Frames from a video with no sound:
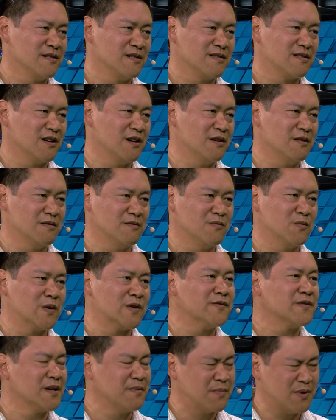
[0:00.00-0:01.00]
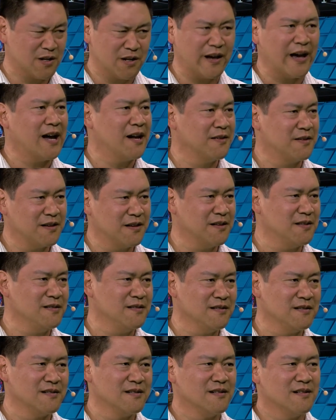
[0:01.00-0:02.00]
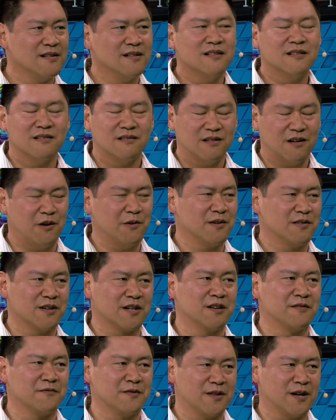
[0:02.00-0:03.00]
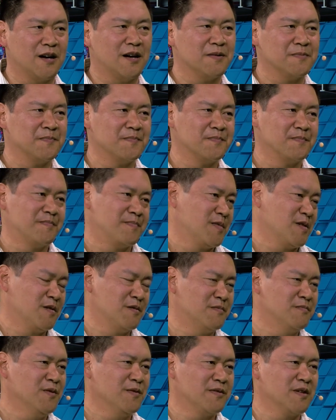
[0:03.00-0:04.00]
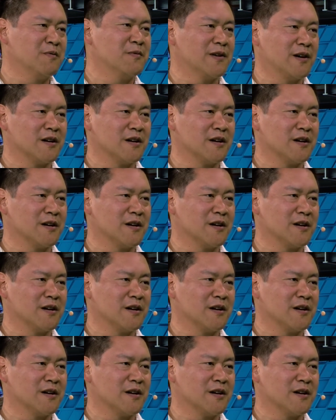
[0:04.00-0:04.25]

So where we can put ads in, always looking for that. So we'll see where